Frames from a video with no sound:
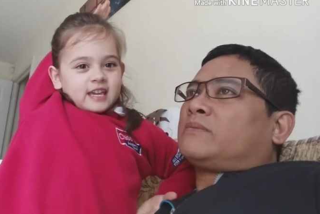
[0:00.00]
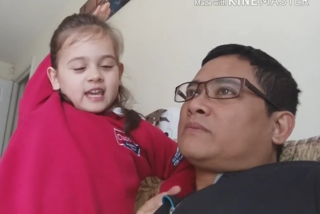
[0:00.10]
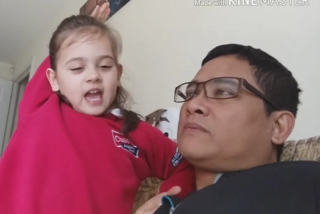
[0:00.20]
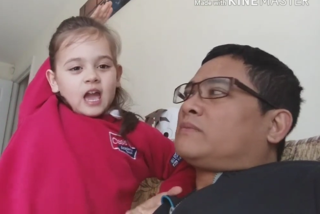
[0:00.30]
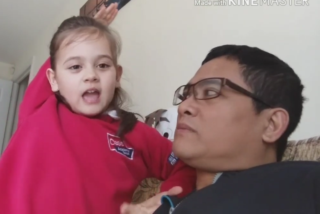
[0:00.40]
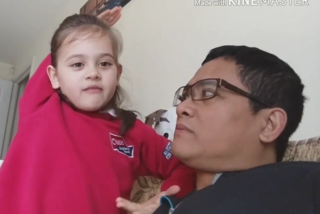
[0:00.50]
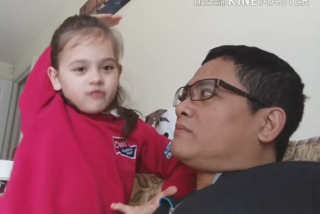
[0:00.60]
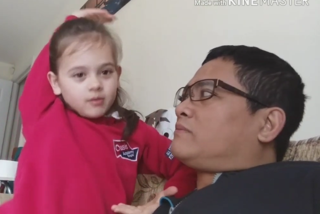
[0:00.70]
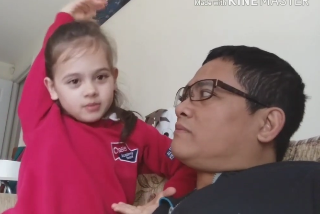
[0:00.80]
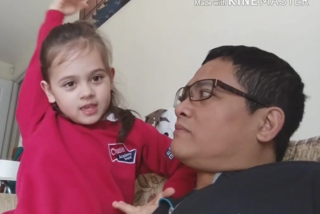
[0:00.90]
Speaker 1: It
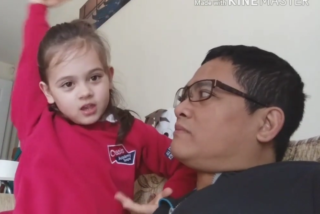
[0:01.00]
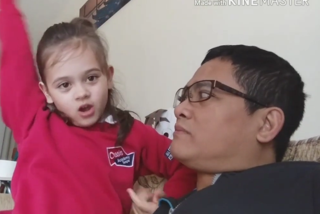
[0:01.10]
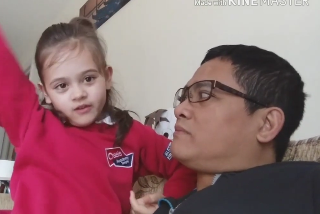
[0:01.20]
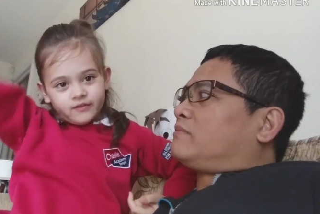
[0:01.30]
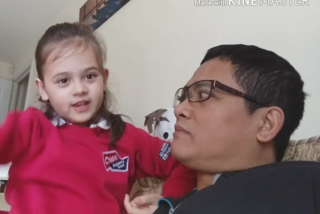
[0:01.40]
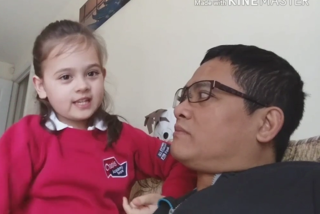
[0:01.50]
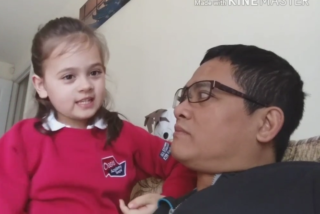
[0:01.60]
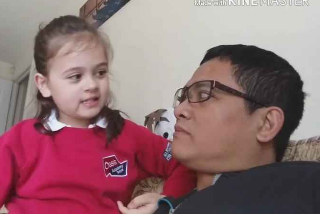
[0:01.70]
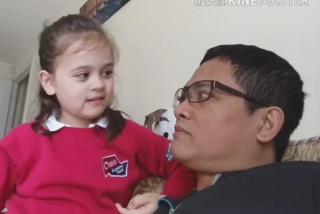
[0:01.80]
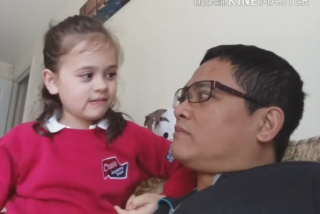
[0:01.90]
came from the
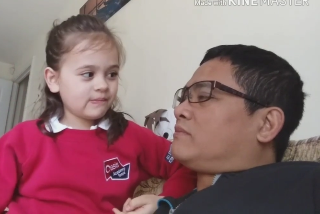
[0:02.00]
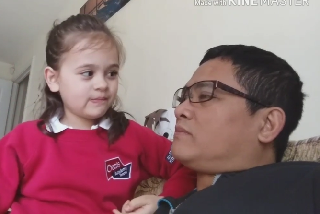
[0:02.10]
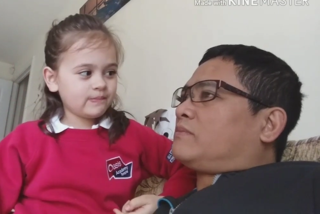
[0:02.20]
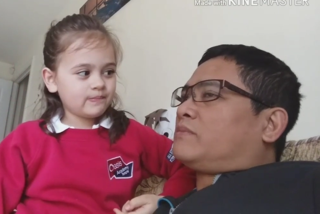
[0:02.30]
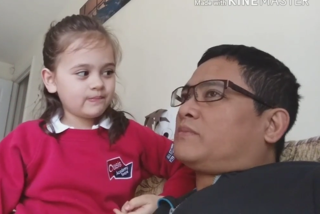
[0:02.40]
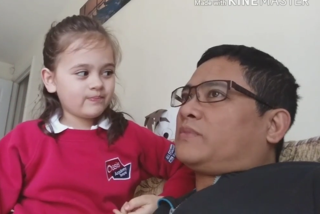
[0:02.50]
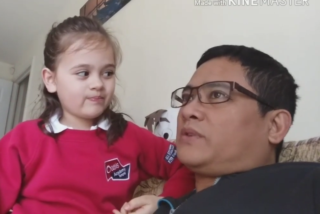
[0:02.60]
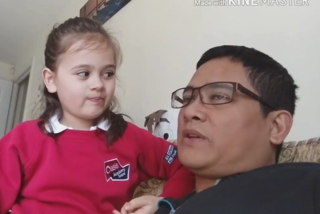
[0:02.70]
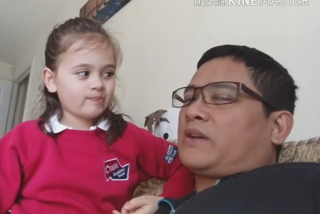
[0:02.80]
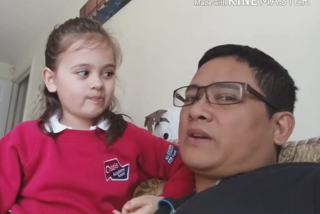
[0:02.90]
office.
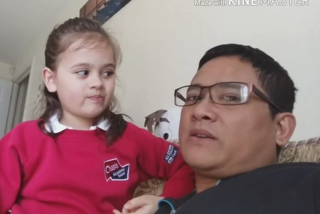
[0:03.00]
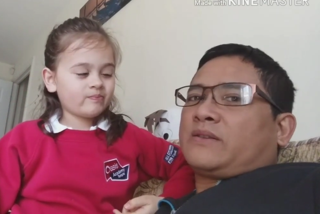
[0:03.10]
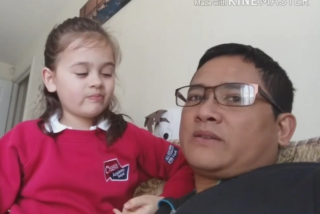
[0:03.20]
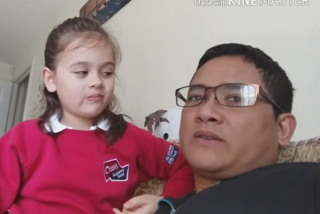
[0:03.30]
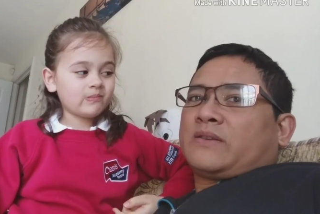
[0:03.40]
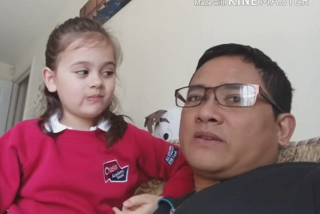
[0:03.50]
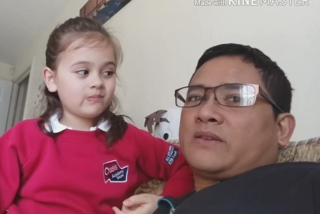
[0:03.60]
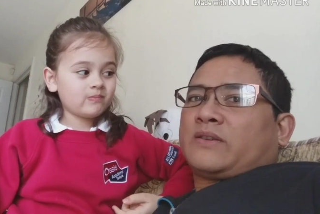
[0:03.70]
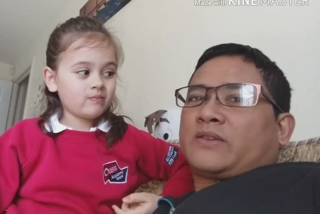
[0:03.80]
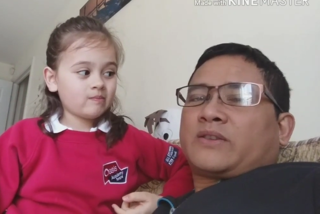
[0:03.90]
Speaker 2: Yeah.
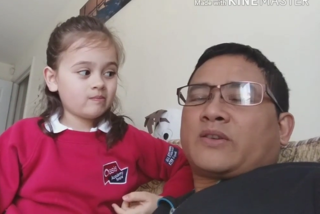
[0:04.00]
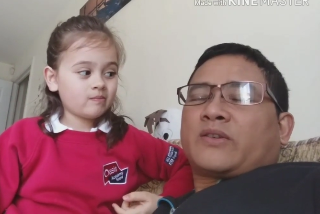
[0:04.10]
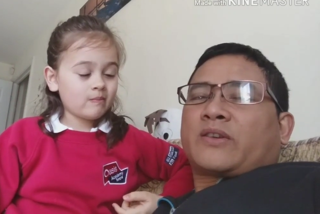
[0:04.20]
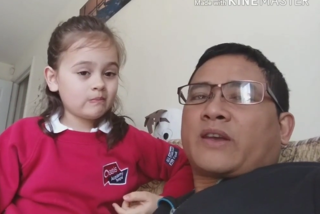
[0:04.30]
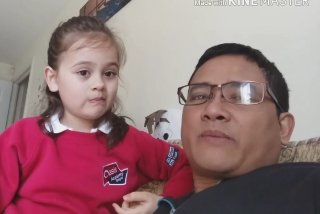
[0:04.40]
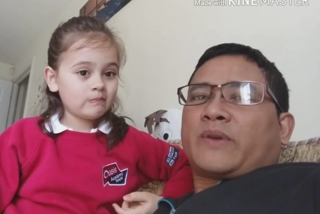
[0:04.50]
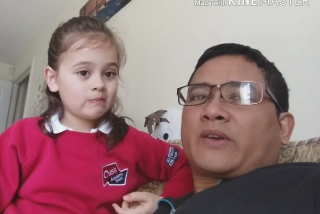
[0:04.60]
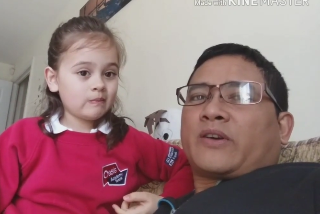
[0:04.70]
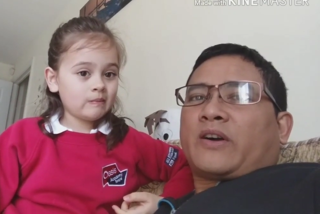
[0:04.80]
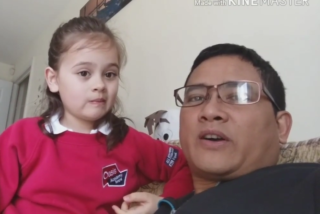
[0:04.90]
So okay,
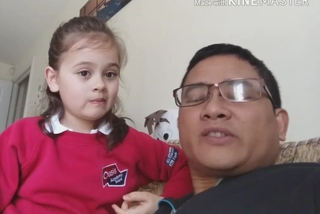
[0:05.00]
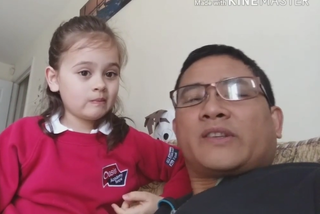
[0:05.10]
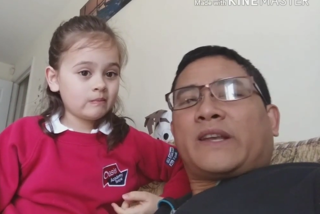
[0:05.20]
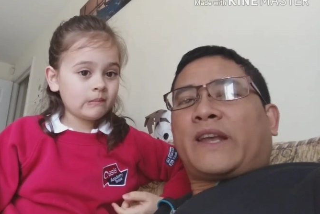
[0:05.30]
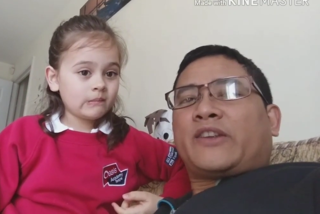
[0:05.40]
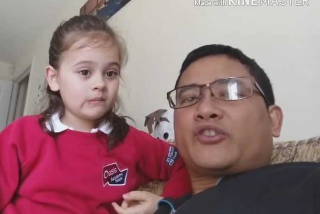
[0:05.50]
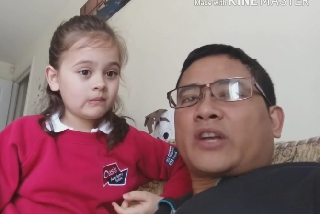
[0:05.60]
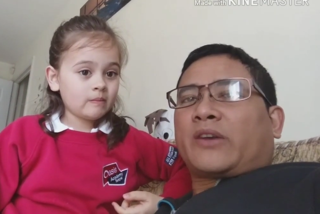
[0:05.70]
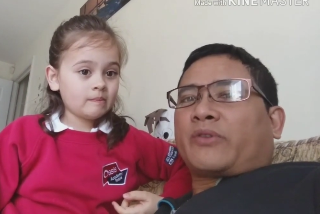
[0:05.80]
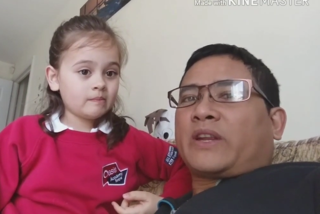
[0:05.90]
because any
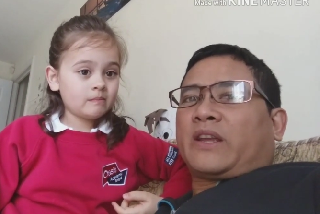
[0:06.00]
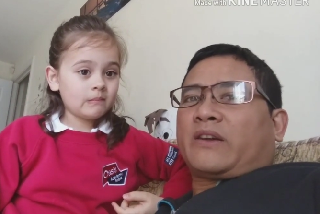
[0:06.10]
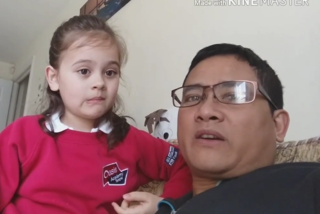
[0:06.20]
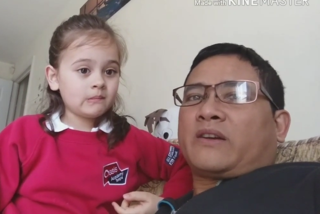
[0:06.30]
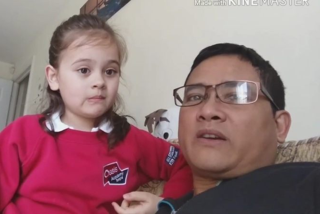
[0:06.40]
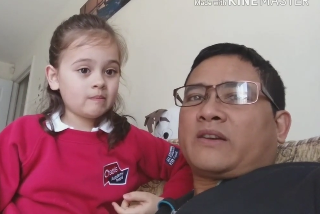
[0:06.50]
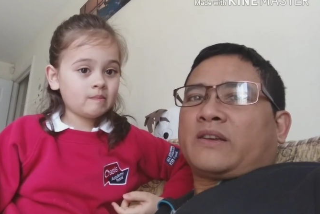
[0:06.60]
children here